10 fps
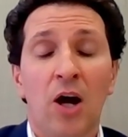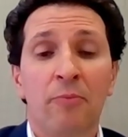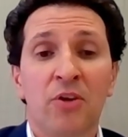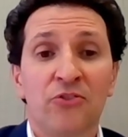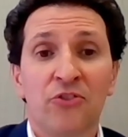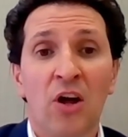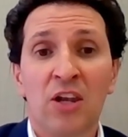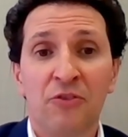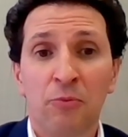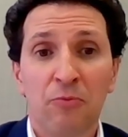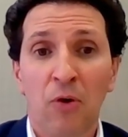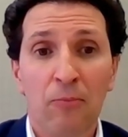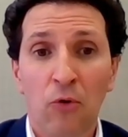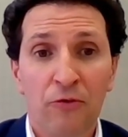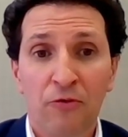I'm going to start living with
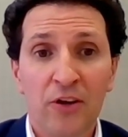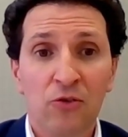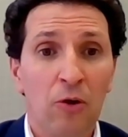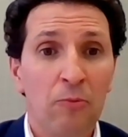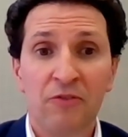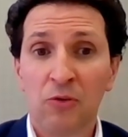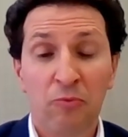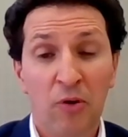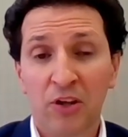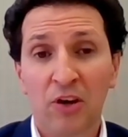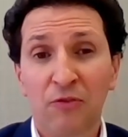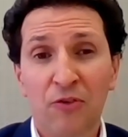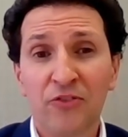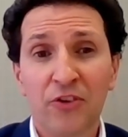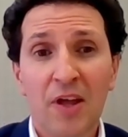my boyfriend, or I'm living with my
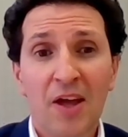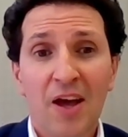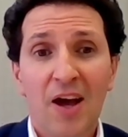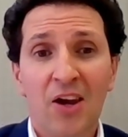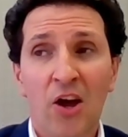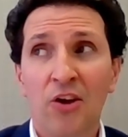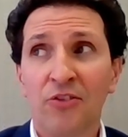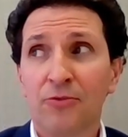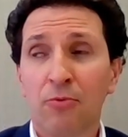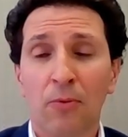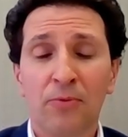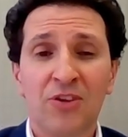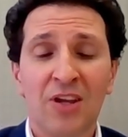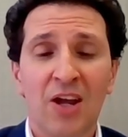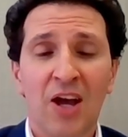girlfriend, and I own this
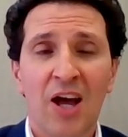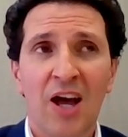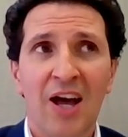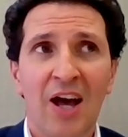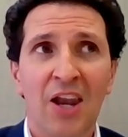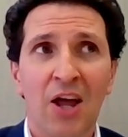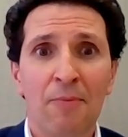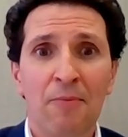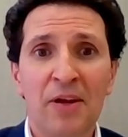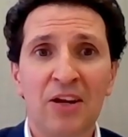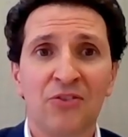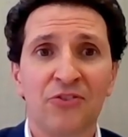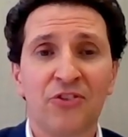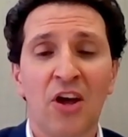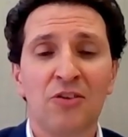property, and I'm a bit
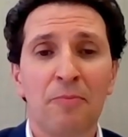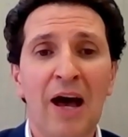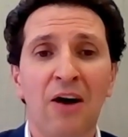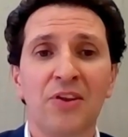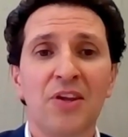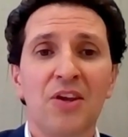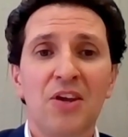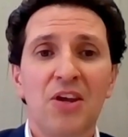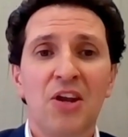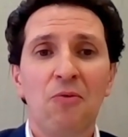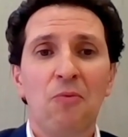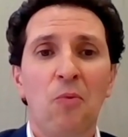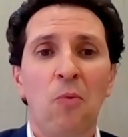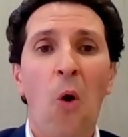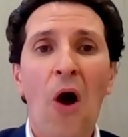concerned about
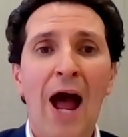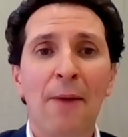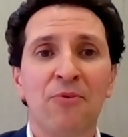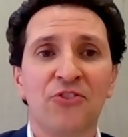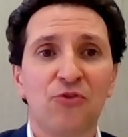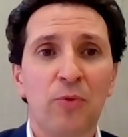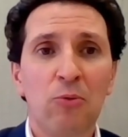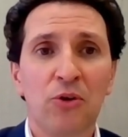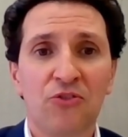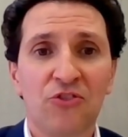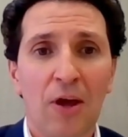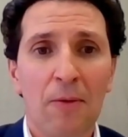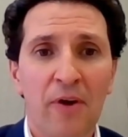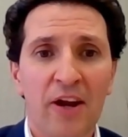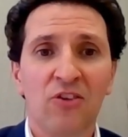what happens if we were to
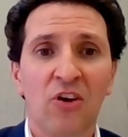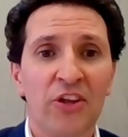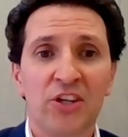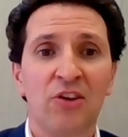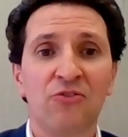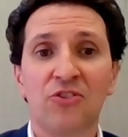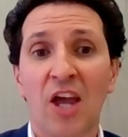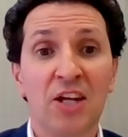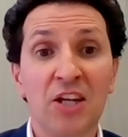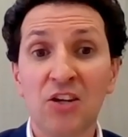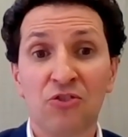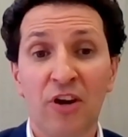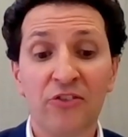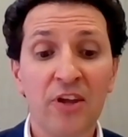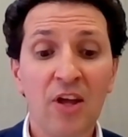separate? Are they going to gain an
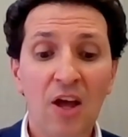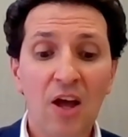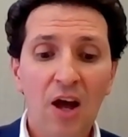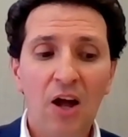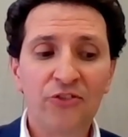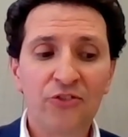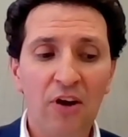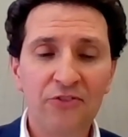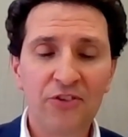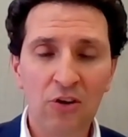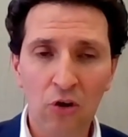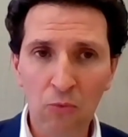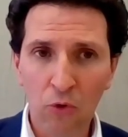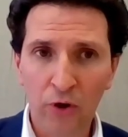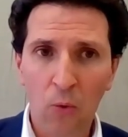interest? And so I've seen a
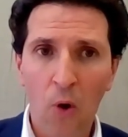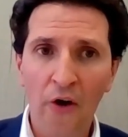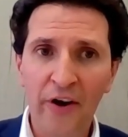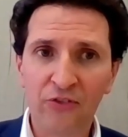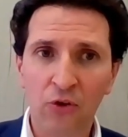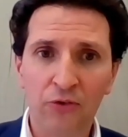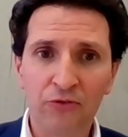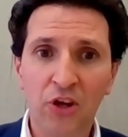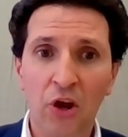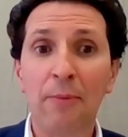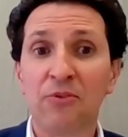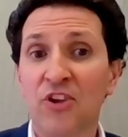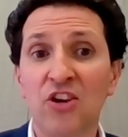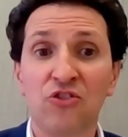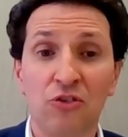lot more inquiries on
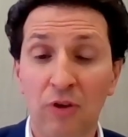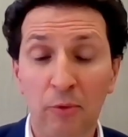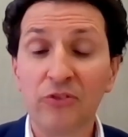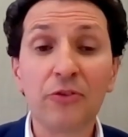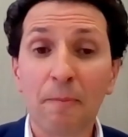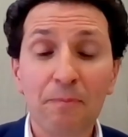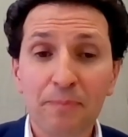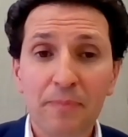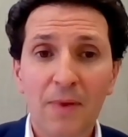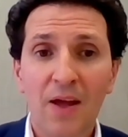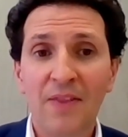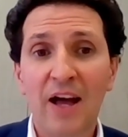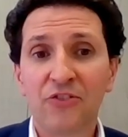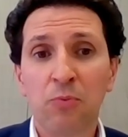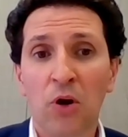cohabitation agreements. And
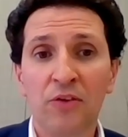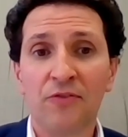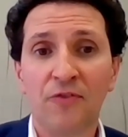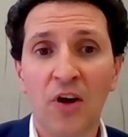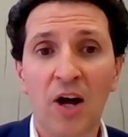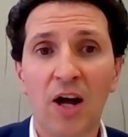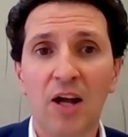that's